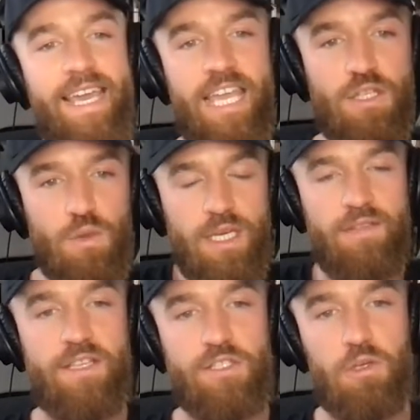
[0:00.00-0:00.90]
Each week
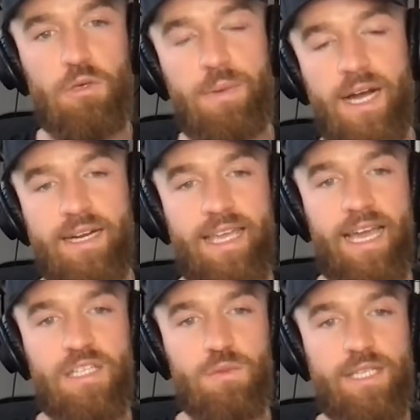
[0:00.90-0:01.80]
on these solo
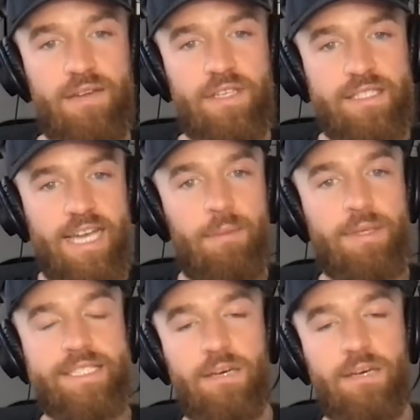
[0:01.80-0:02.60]
podcasts, we dive into topics